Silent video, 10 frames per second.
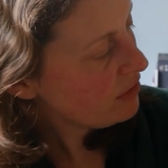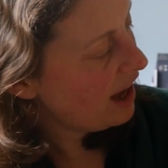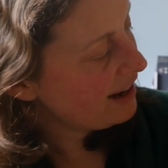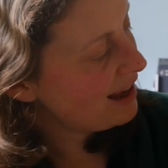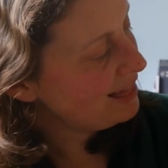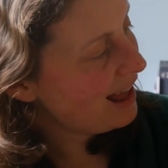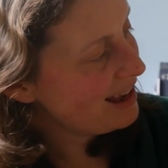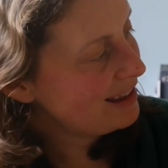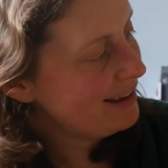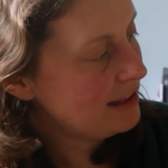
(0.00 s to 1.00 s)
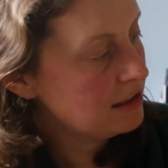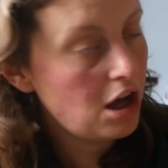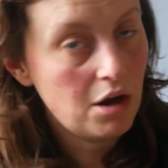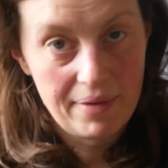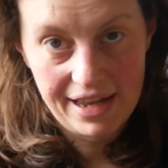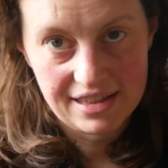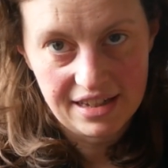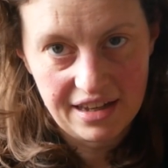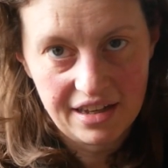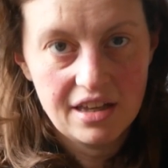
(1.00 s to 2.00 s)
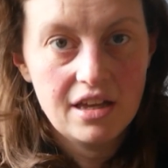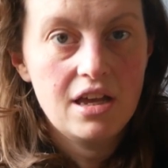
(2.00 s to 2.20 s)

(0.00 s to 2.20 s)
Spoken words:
And I like it a lot better.